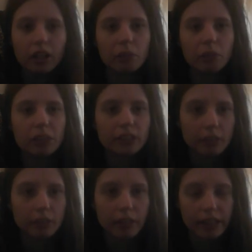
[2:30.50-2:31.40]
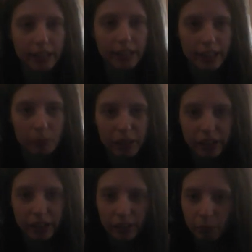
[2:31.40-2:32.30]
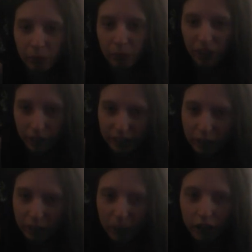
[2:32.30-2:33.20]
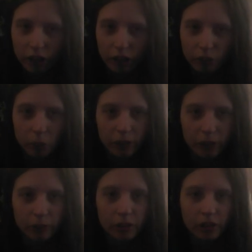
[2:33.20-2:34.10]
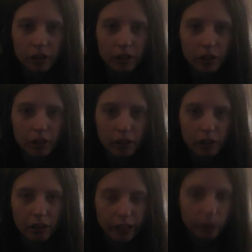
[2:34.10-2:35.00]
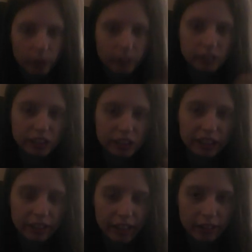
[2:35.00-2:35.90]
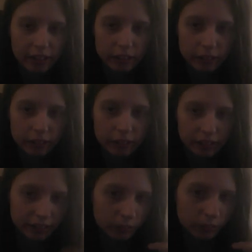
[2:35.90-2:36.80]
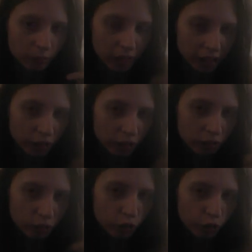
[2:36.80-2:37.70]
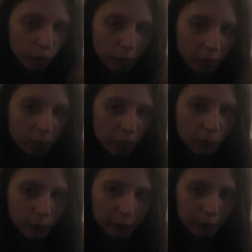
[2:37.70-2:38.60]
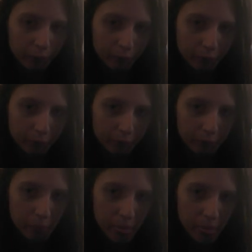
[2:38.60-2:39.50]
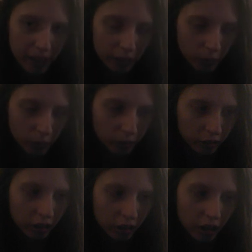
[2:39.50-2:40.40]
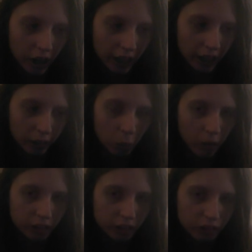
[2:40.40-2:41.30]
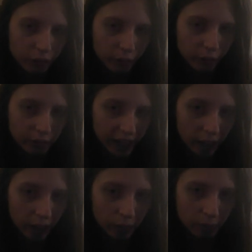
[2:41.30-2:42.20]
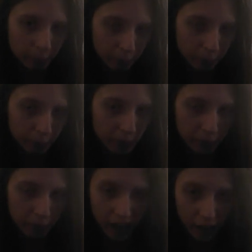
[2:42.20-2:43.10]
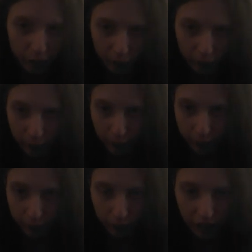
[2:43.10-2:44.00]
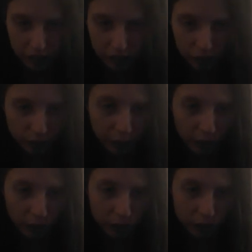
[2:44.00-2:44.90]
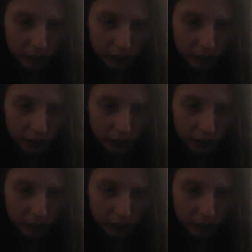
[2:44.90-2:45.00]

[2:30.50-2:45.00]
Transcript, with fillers: Basically, I had many events in my life, well, I couldn't see the answer until I grew up more, or I walked further down my path. It's very hard to